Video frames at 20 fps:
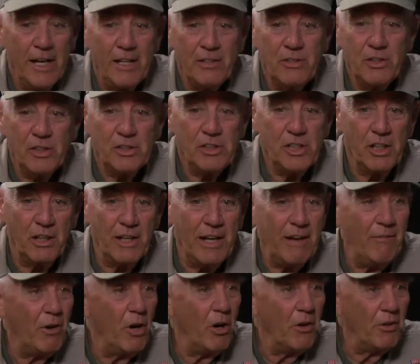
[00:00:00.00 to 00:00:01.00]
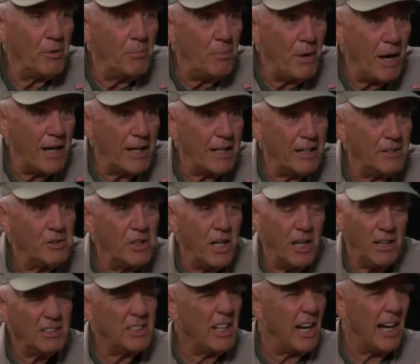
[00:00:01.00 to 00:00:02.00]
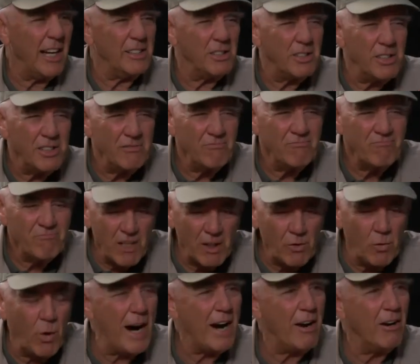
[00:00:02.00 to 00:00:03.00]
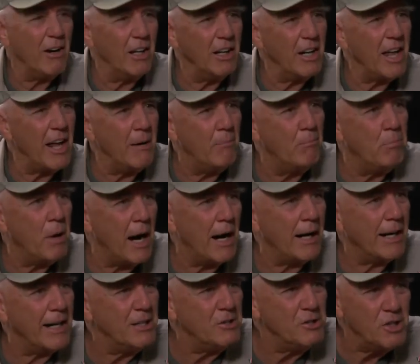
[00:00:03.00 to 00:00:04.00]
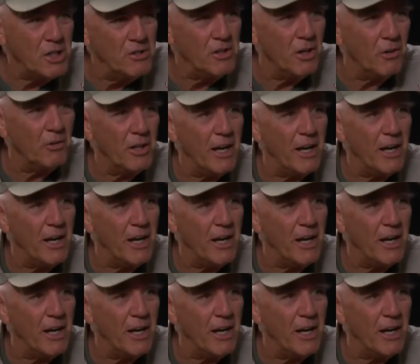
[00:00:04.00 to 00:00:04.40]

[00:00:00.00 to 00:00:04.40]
And you still have all the pockets. Us guys require a lot of pockets. You know